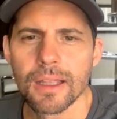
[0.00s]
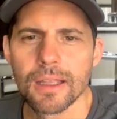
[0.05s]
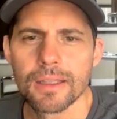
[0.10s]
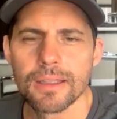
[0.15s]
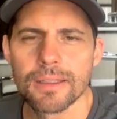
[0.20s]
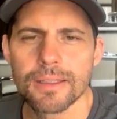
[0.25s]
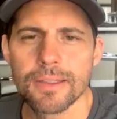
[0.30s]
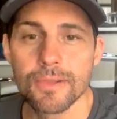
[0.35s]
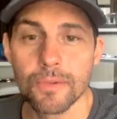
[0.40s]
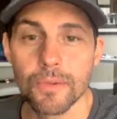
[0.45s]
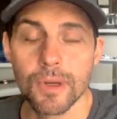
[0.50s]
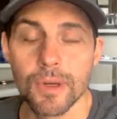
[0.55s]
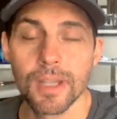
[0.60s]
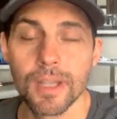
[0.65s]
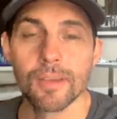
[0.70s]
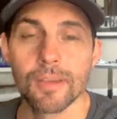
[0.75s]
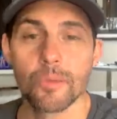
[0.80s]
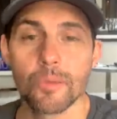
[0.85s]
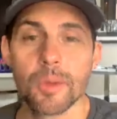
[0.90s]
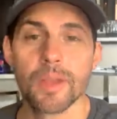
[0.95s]
This is what I
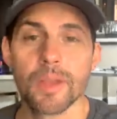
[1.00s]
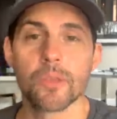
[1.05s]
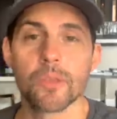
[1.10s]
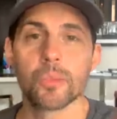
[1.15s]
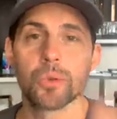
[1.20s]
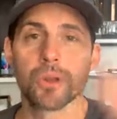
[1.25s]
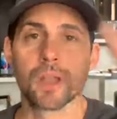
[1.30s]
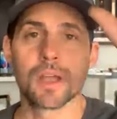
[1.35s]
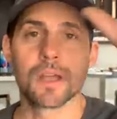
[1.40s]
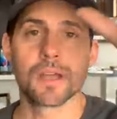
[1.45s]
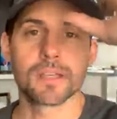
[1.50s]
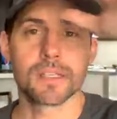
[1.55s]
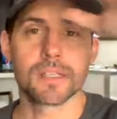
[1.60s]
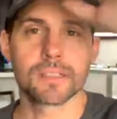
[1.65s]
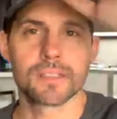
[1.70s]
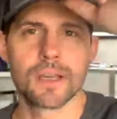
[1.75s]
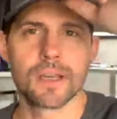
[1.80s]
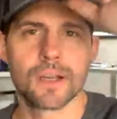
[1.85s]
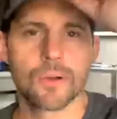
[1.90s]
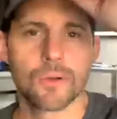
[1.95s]
love about the Polaha
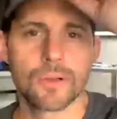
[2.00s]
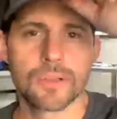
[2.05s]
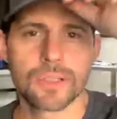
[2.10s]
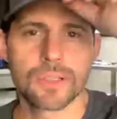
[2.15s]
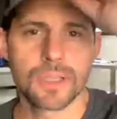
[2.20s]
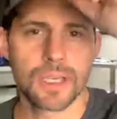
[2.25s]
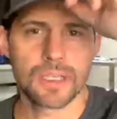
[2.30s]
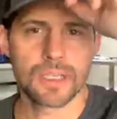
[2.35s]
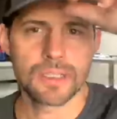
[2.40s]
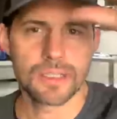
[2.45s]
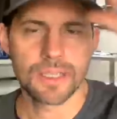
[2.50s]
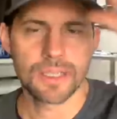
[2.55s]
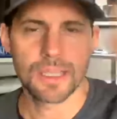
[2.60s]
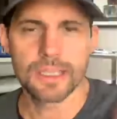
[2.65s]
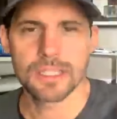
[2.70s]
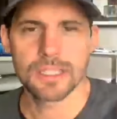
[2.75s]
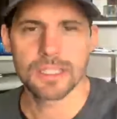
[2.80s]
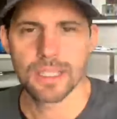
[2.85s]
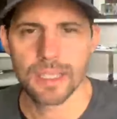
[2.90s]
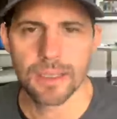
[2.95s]
Chautauqua. It's catch as
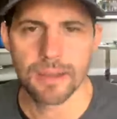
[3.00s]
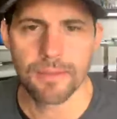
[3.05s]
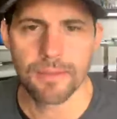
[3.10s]
catch can.